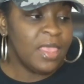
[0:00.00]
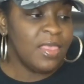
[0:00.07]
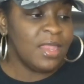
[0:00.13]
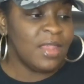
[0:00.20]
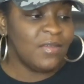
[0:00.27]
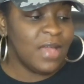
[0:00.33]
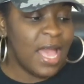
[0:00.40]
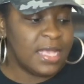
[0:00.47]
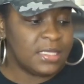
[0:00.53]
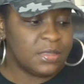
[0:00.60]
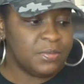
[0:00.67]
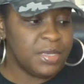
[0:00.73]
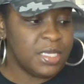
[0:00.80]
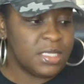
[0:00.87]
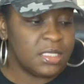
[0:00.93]
Then I've got
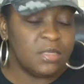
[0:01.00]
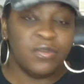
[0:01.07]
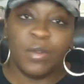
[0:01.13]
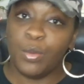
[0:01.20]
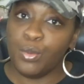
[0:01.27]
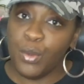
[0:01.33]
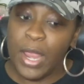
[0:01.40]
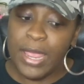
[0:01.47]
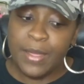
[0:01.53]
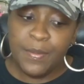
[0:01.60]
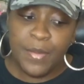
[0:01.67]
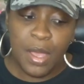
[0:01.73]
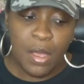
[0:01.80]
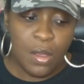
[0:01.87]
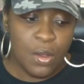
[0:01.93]
some pieces from
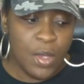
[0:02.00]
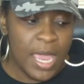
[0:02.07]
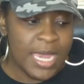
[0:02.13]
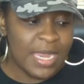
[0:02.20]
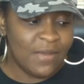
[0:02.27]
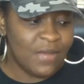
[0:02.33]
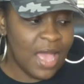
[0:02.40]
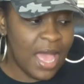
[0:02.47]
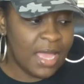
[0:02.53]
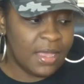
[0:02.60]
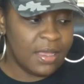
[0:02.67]
Rainbow and I've got